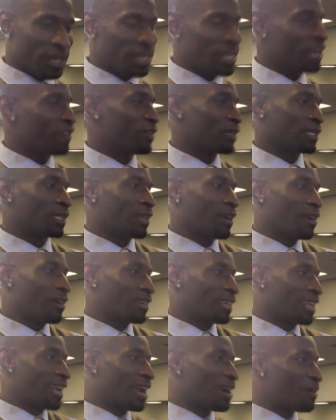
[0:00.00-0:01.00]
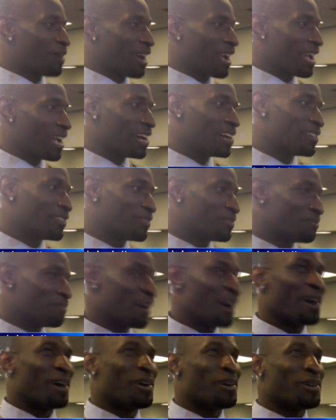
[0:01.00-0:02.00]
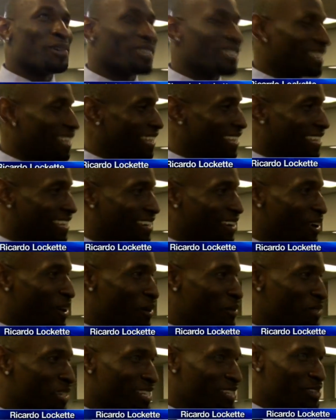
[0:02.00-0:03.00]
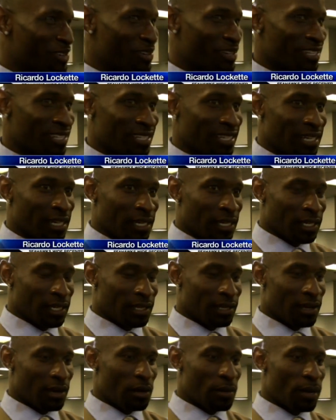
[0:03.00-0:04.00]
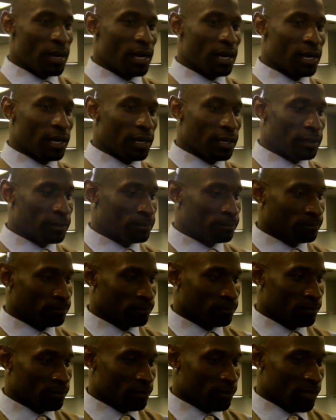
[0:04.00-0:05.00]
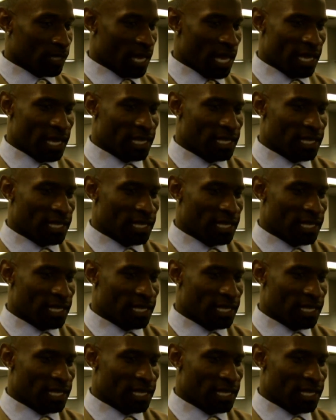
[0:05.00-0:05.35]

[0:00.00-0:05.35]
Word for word: Never thought that I would have my own day in Albany, Georgia. You know, but uh, like I